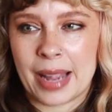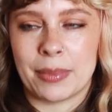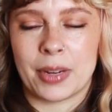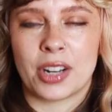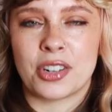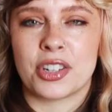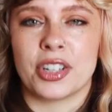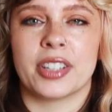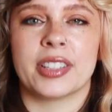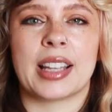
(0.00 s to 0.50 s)
I'm
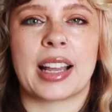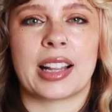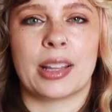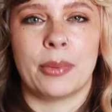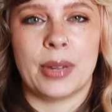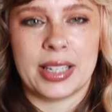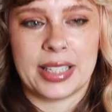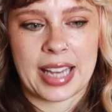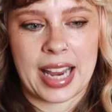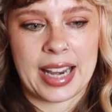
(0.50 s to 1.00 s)
not sure exactly
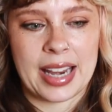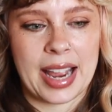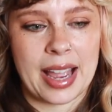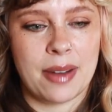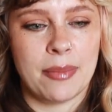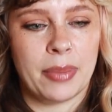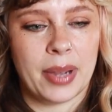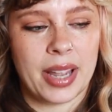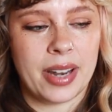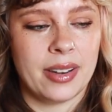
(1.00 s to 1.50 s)
what day
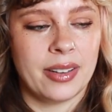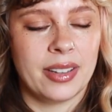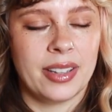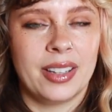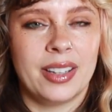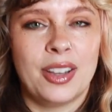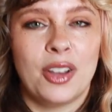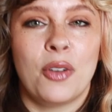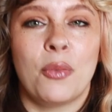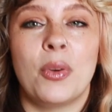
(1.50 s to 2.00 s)
yet, but
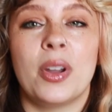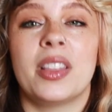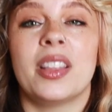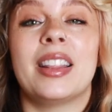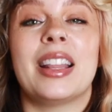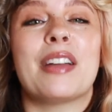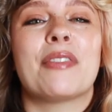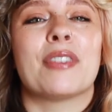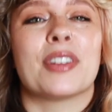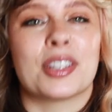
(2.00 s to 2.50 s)

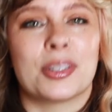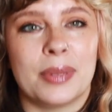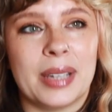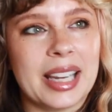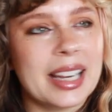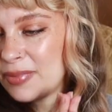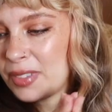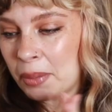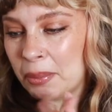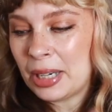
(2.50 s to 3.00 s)
within that first week.